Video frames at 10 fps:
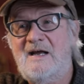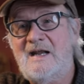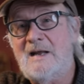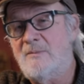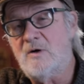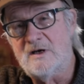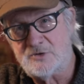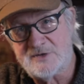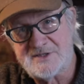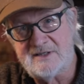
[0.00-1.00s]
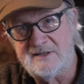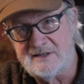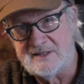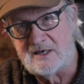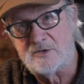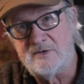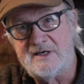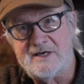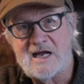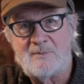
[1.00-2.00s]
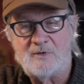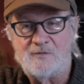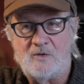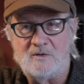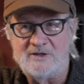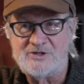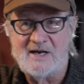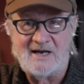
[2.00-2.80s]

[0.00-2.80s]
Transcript: And I'm more interested in the dark green to copper foliage than